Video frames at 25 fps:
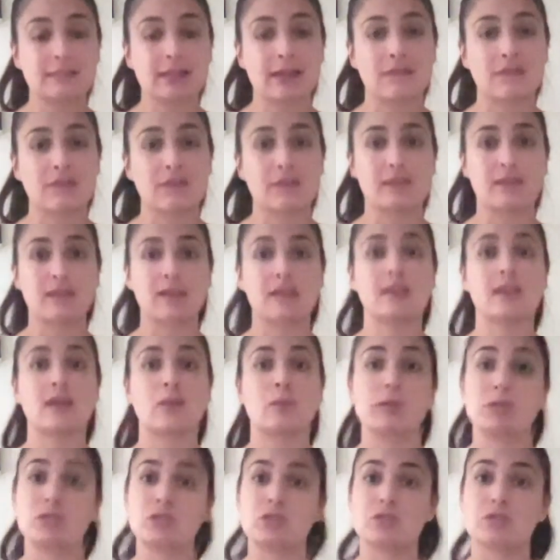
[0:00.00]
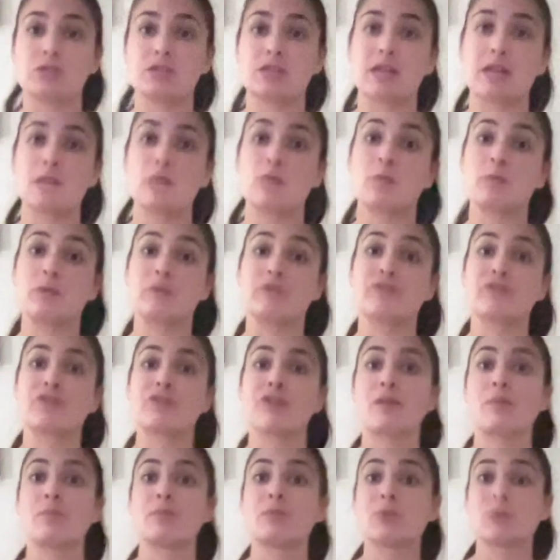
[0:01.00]
Everything that we do today will be
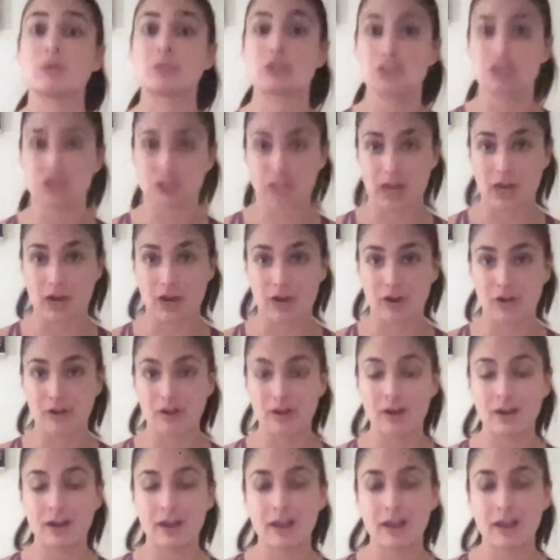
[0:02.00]
from your chair.